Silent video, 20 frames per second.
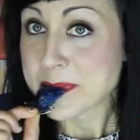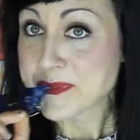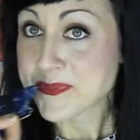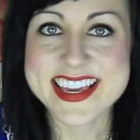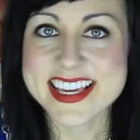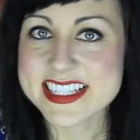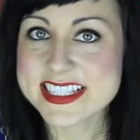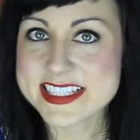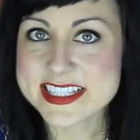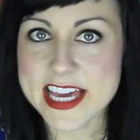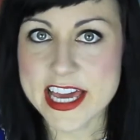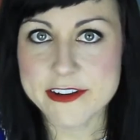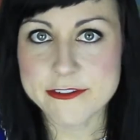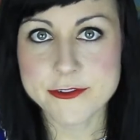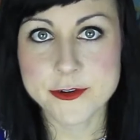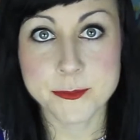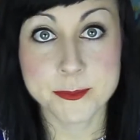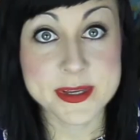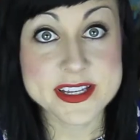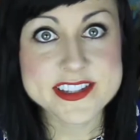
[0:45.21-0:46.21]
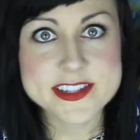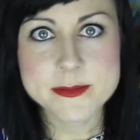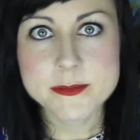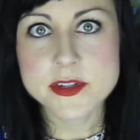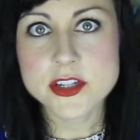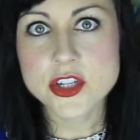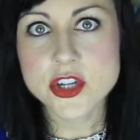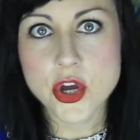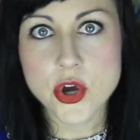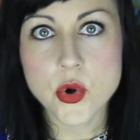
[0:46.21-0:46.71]
His dad forbids him
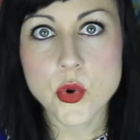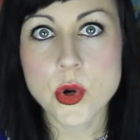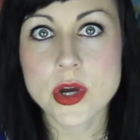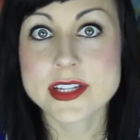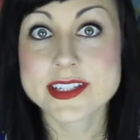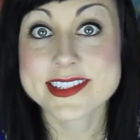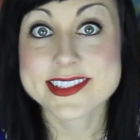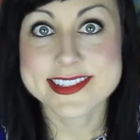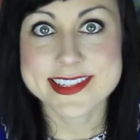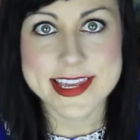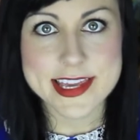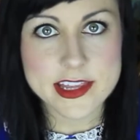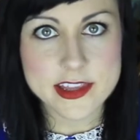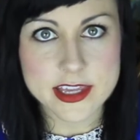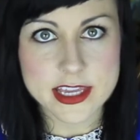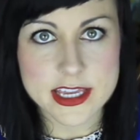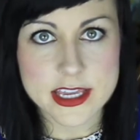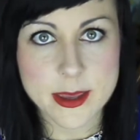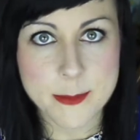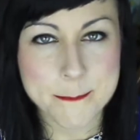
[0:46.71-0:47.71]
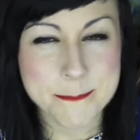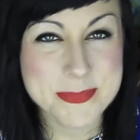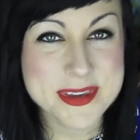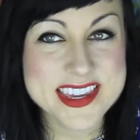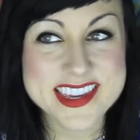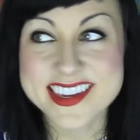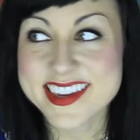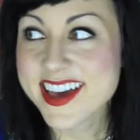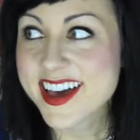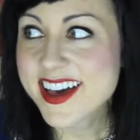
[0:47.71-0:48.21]
to go sailing
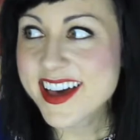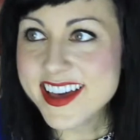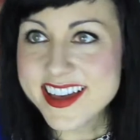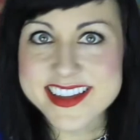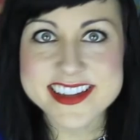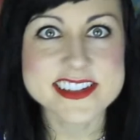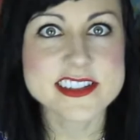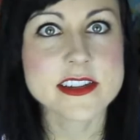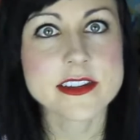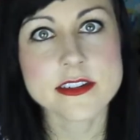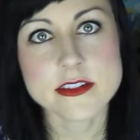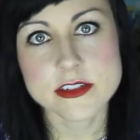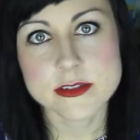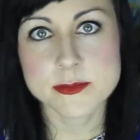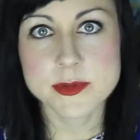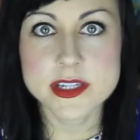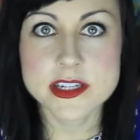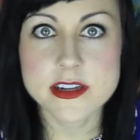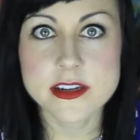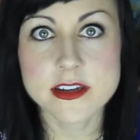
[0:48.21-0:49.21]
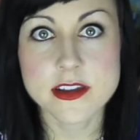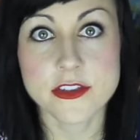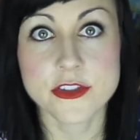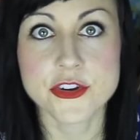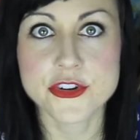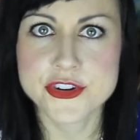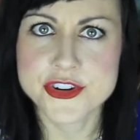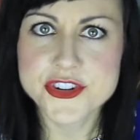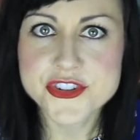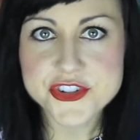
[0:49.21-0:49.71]
because there's been
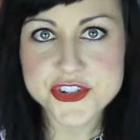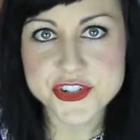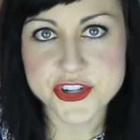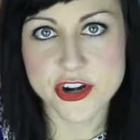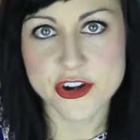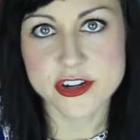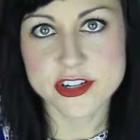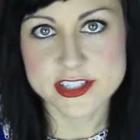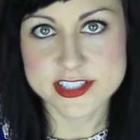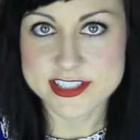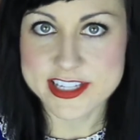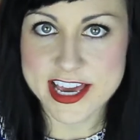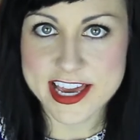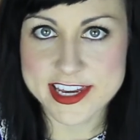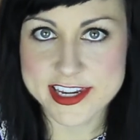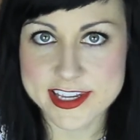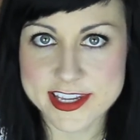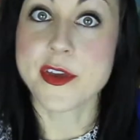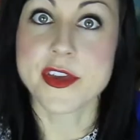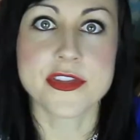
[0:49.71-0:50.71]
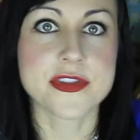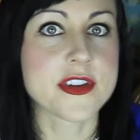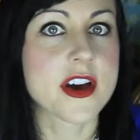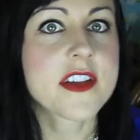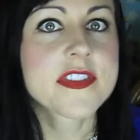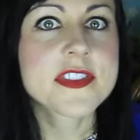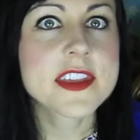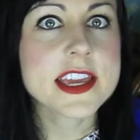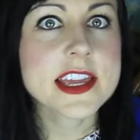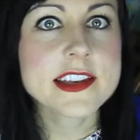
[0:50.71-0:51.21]
another shark sighting. They
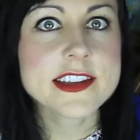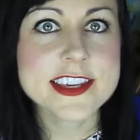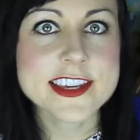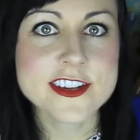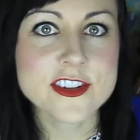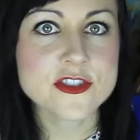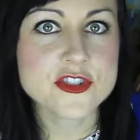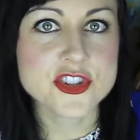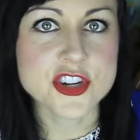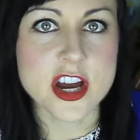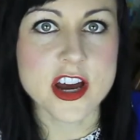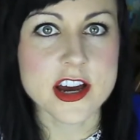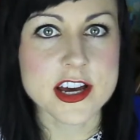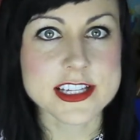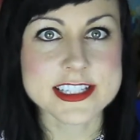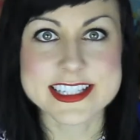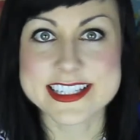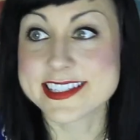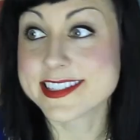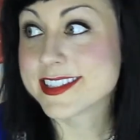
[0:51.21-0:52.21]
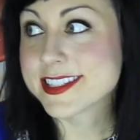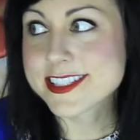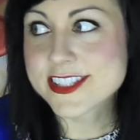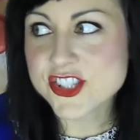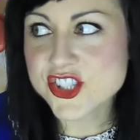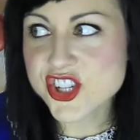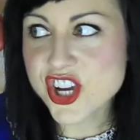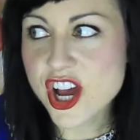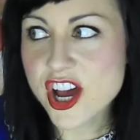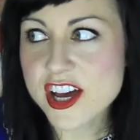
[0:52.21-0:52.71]
thought they had killed Jaws. Is
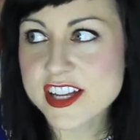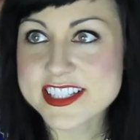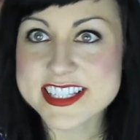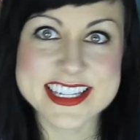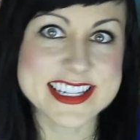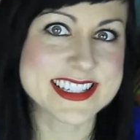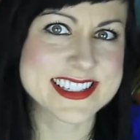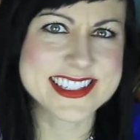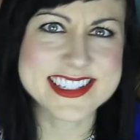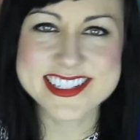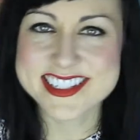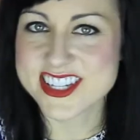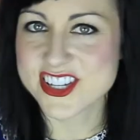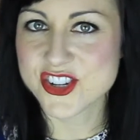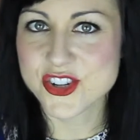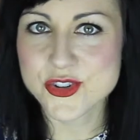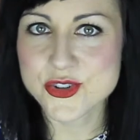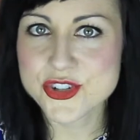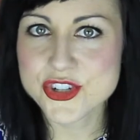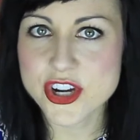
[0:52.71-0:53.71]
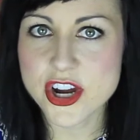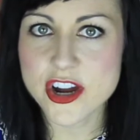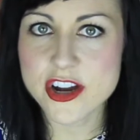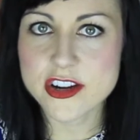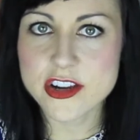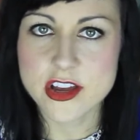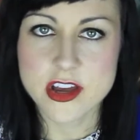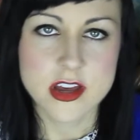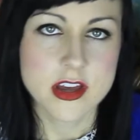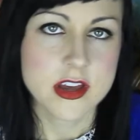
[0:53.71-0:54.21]
this Jaws? Is this a new shark?